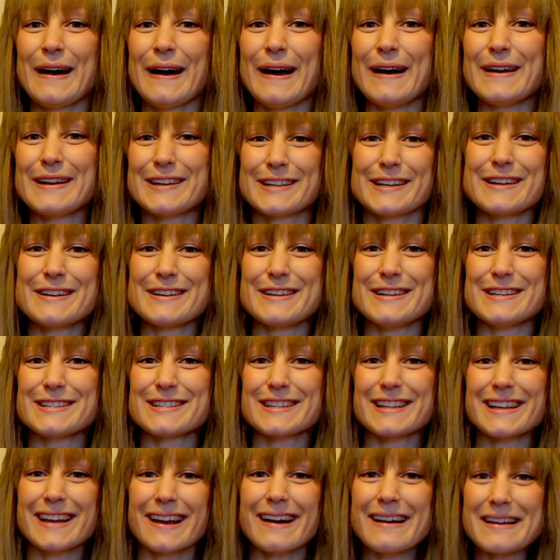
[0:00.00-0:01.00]
Okie dokie, so
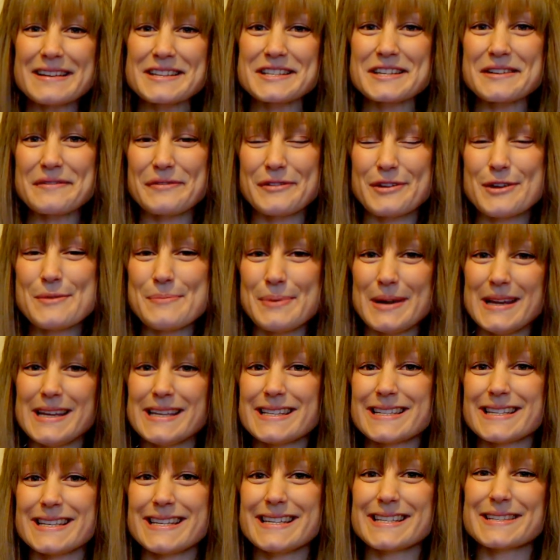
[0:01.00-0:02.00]
the last few
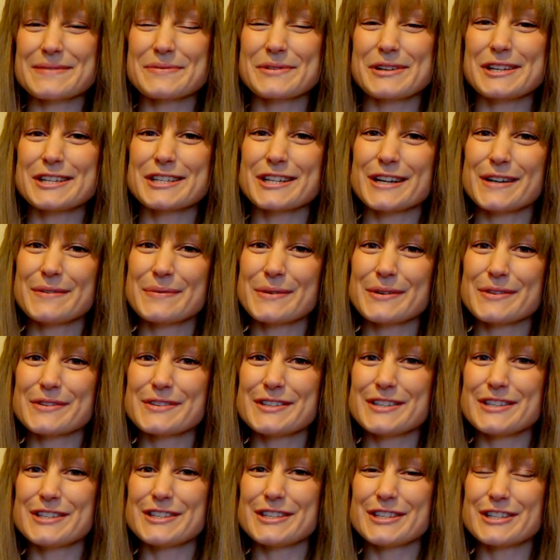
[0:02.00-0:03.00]
pieces which I
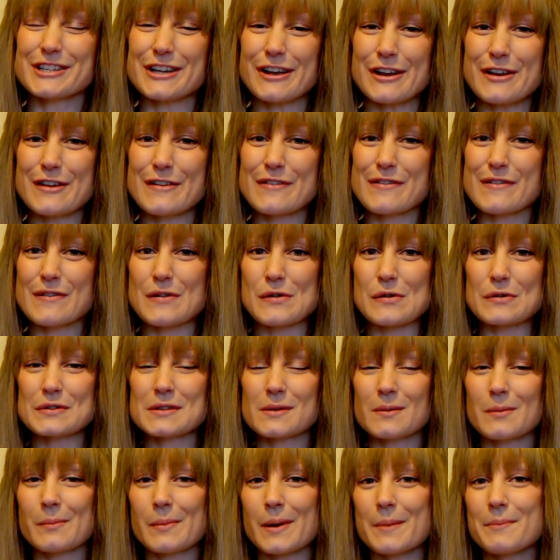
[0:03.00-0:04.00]
wanted to show you for
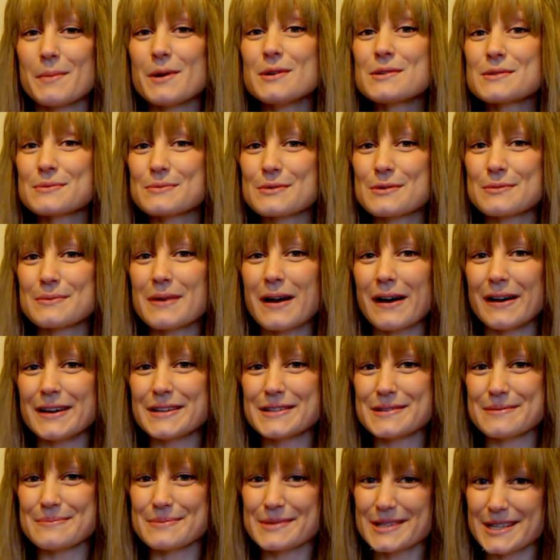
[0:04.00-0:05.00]
some of my most worn
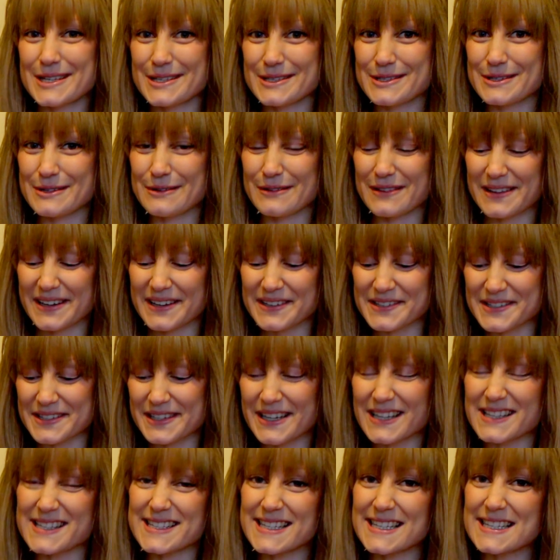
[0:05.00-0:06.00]
items in
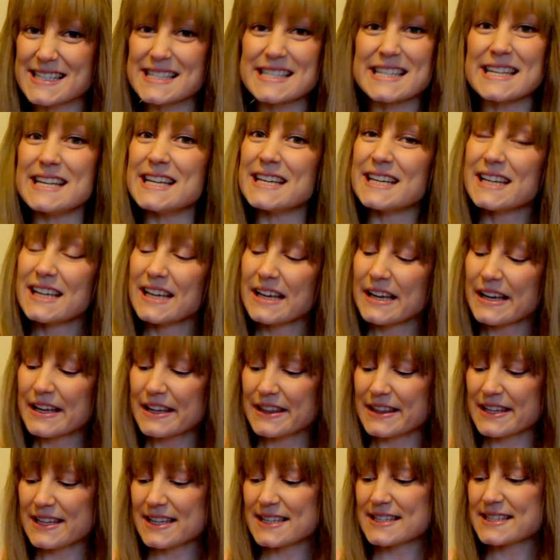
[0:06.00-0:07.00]
2016.
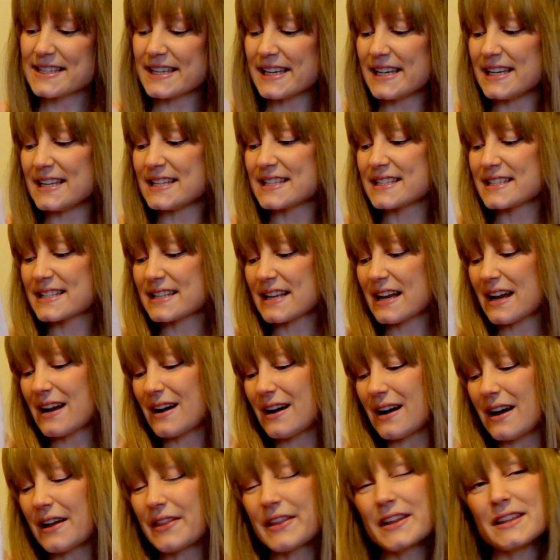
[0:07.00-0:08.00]
This is,
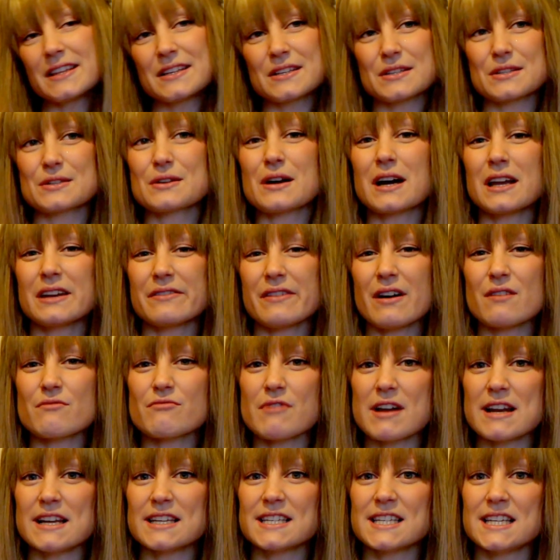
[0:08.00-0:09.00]
I think this is kind of a
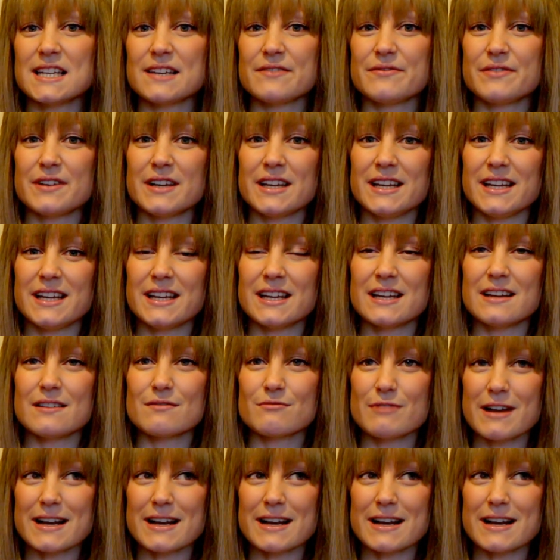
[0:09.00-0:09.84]
relatively